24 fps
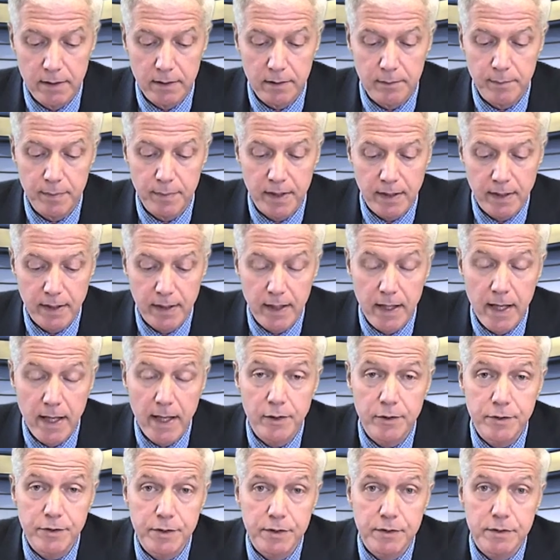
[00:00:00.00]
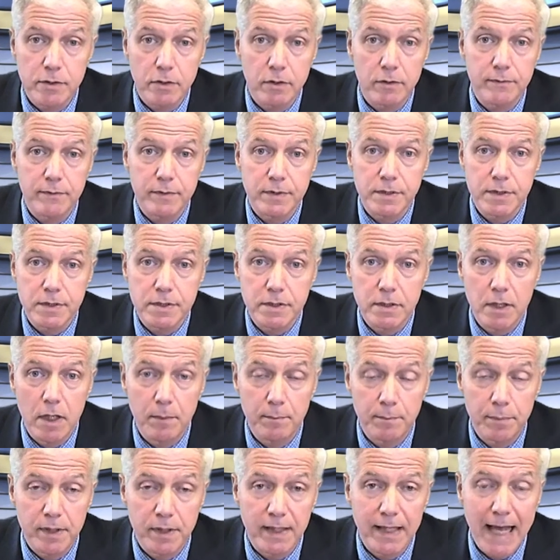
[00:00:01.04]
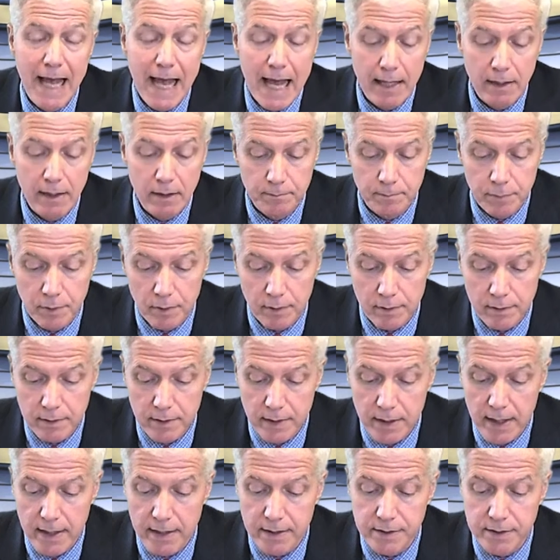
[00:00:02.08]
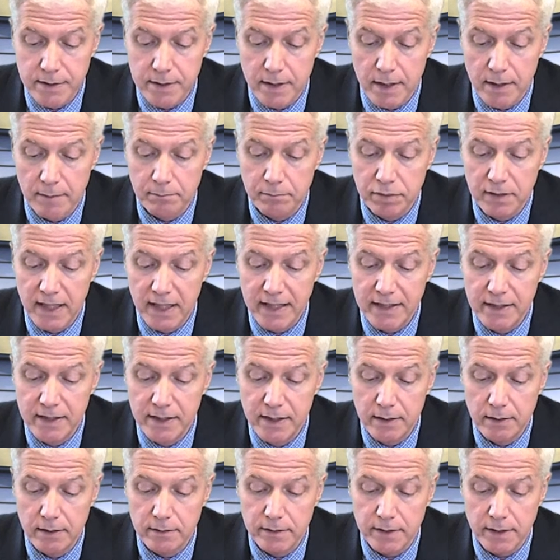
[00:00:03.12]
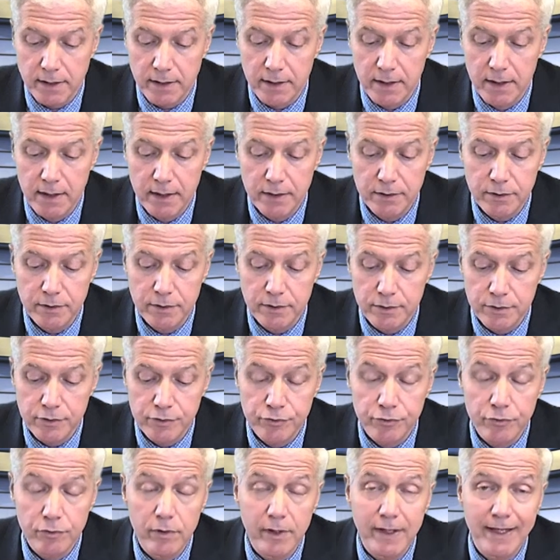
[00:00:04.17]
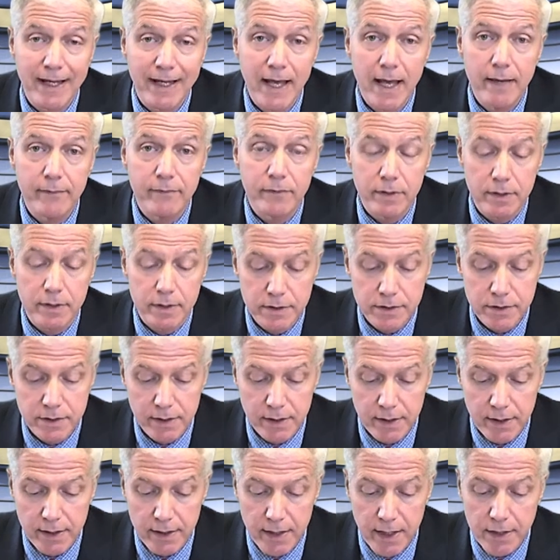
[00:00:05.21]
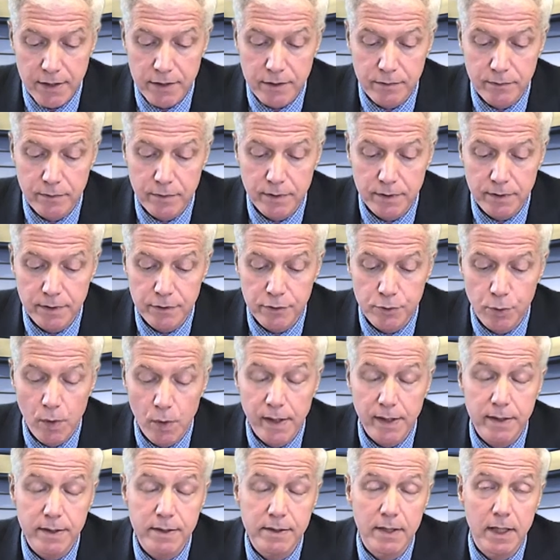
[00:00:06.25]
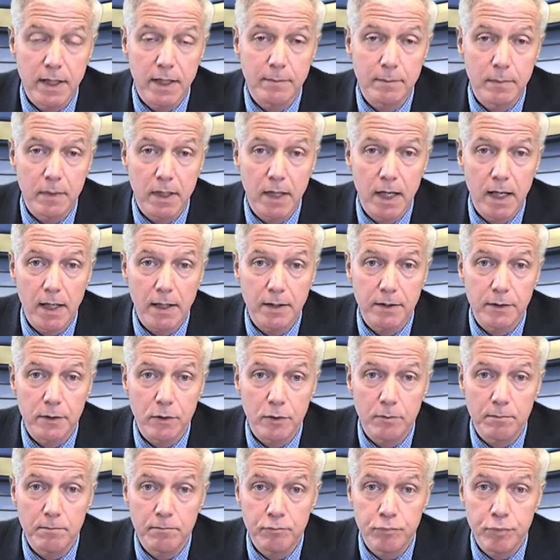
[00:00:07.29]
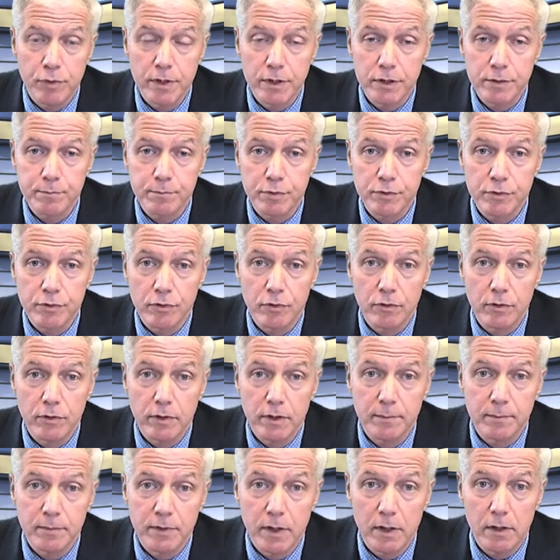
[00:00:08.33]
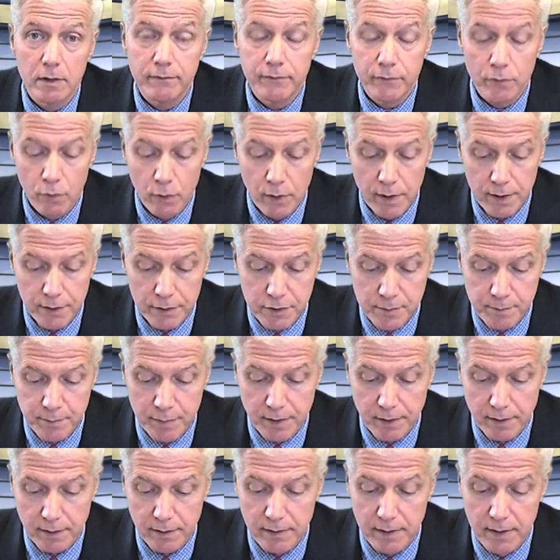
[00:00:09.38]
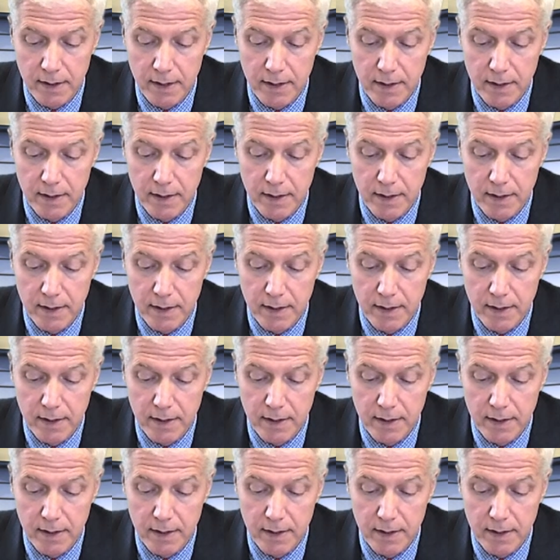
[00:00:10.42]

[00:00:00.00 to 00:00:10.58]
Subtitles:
The big energy services company Halliburton has pled guilty to destroying evidence in connection with the 2010 Macondo British Petroleum Gulf oil spill.